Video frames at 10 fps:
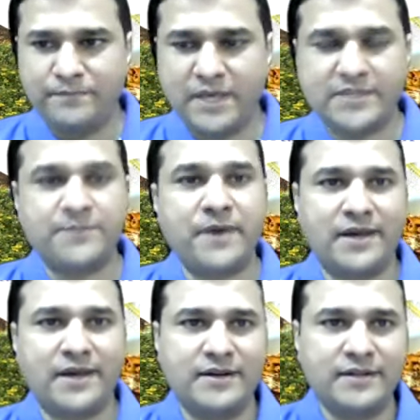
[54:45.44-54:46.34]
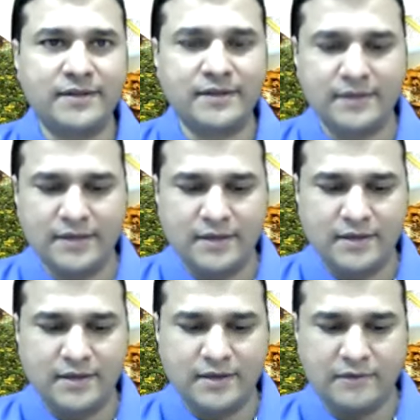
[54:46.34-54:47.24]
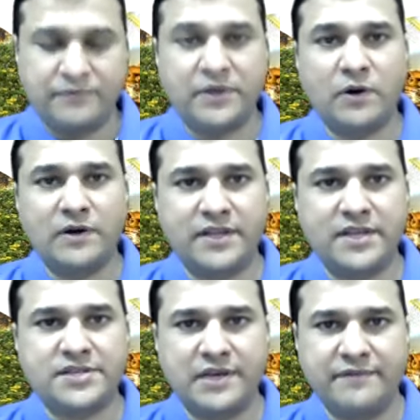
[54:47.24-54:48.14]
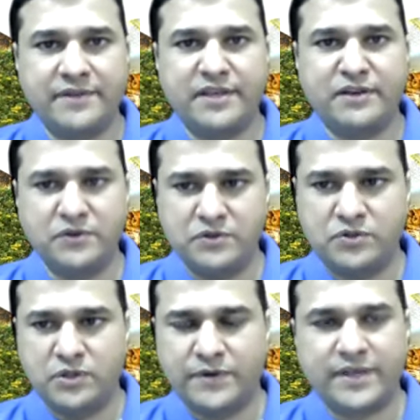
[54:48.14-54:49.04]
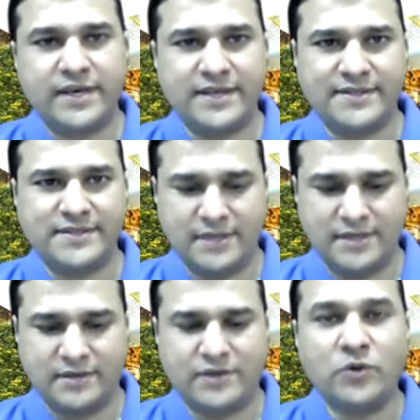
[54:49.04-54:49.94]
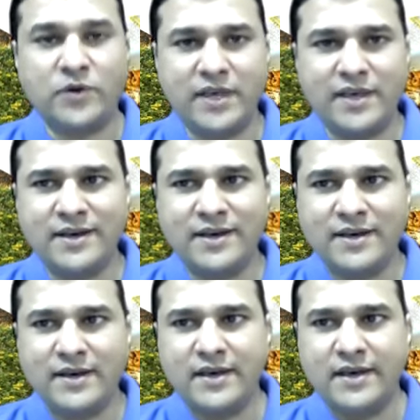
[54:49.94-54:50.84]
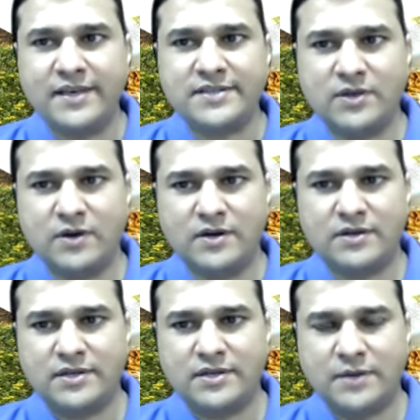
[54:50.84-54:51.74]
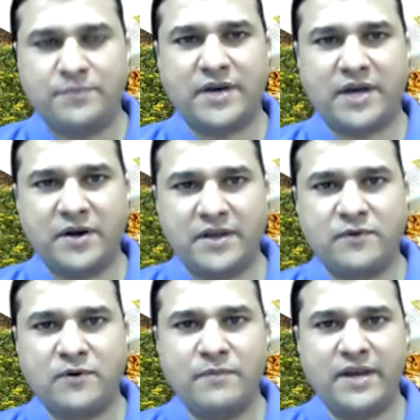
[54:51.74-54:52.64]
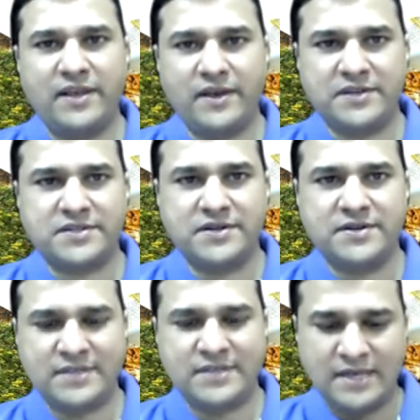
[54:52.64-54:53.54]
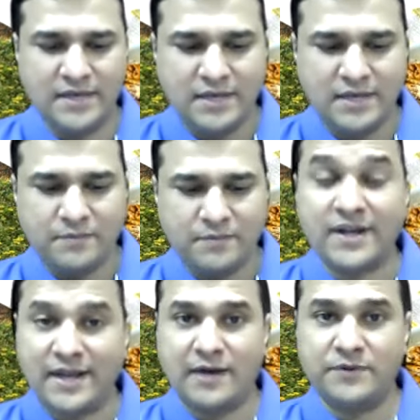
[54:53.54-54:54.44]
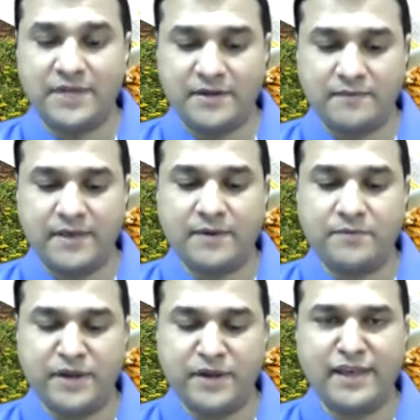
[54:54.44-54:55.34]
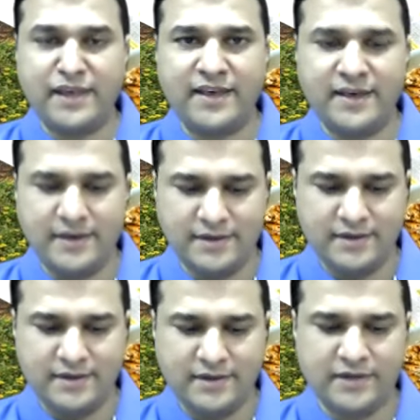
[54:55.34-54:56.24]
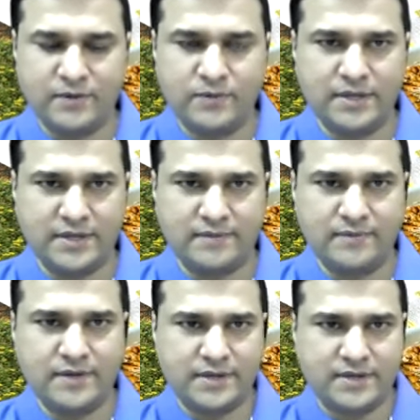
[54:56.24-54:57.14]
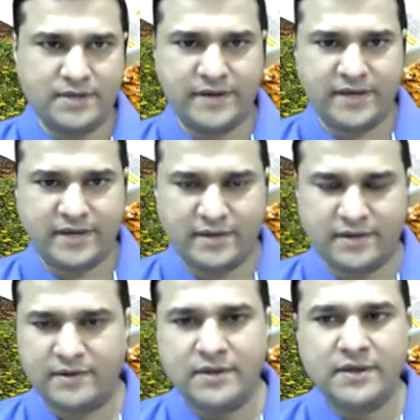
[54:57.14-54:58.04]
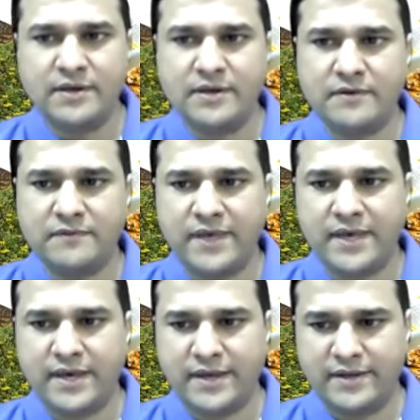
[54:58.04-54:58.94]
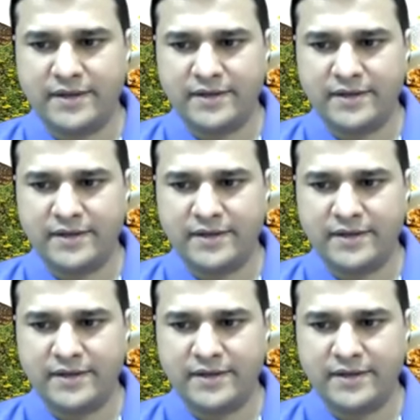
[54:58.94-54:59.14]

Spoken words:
As a parent, we all teach everything good to our kids. Cooking is not a priority for many youngsters, but now that we are bringing, her, and we had